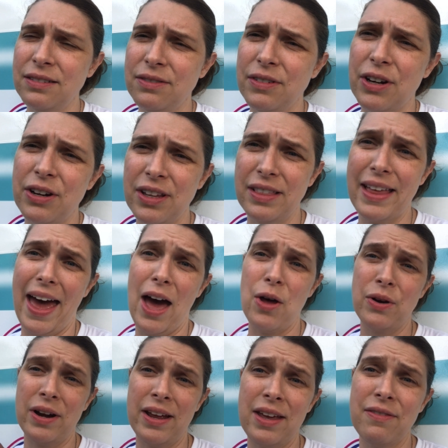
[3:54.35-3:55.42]
very
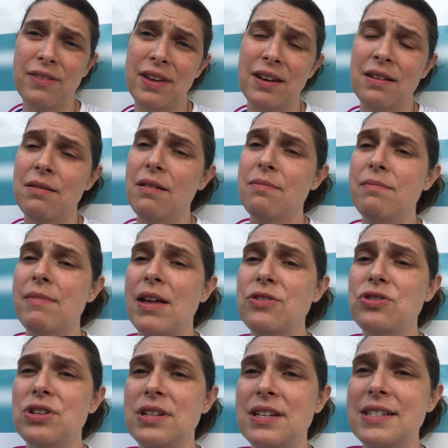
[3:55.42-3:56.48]
loud, and I even
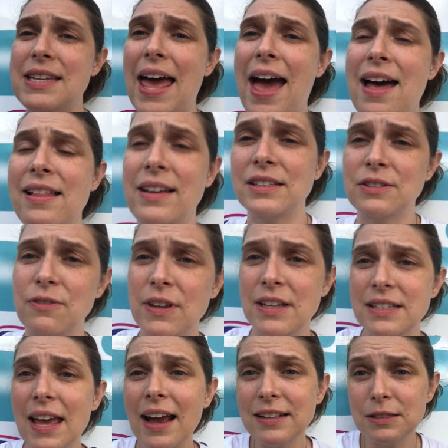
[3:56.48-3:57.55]
mentioned it to Alex via
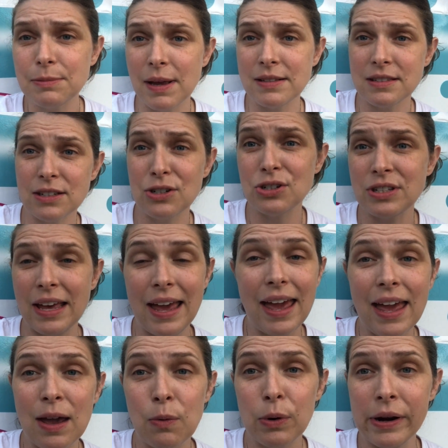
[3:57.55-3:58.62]
text message that,
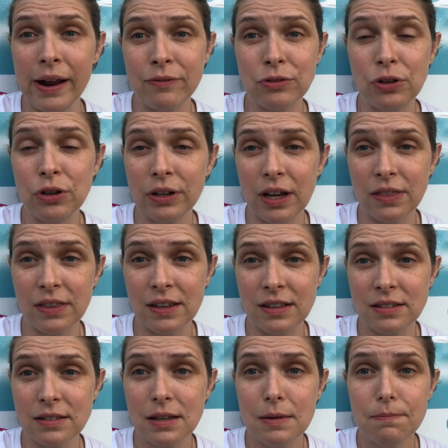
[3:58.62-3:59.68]
hey, we're gonna have to look at
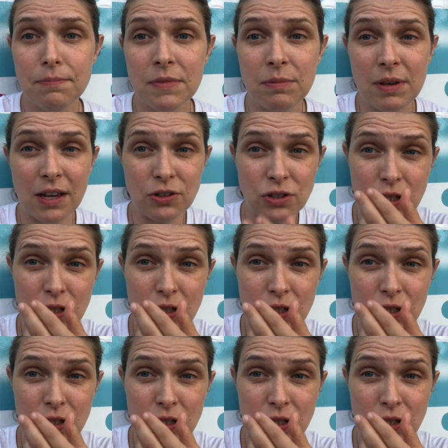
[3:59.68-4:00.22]
this because